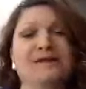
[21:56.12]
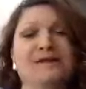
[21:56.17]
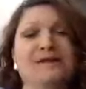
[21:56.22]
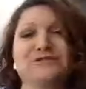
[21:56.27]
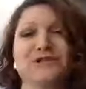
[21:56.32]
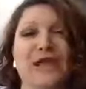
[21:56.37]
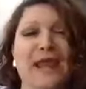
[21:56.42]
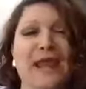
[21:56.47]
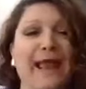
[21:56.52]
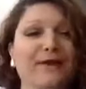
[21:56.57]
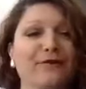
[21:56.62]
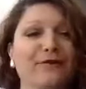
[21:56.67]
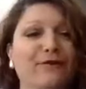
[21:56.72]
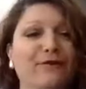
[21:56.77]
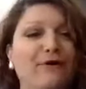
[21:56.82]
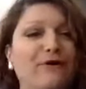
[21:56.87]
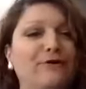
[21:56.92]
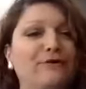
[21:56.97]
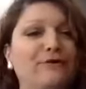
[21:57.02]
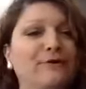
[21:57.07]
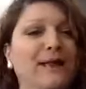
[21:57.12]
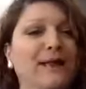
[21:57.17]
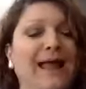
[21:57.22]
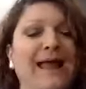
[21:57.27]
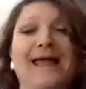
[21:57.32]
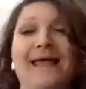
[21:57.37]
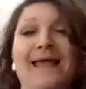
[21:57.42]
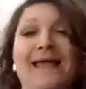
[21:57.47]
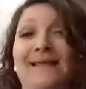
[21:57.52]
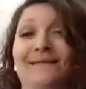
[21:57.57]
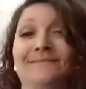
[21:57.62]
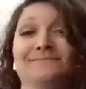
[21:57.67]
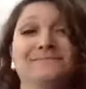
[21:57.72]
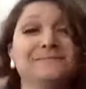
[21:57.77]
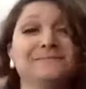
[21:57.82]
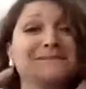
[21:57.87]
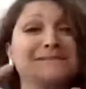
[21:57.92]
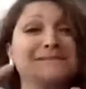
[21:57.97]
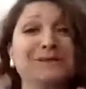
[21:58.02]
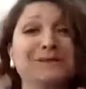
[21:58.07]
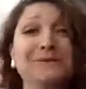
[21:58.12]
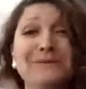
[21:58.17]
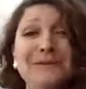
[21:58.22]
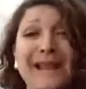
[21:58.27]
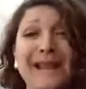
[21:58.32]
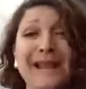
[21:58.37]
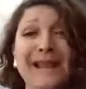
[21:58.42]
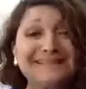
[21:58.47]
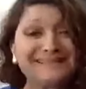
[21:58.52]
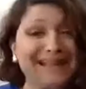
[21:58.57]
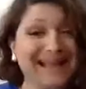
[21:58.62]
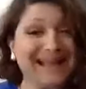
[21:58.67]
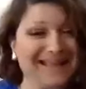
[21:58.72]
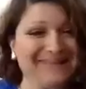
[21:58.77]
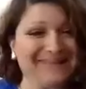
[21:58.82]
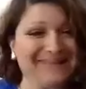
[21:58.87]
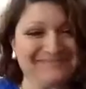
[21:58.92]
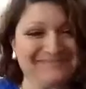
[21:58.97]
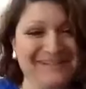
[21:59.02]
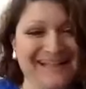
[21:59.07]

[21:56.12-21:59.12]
channel, and see you next time.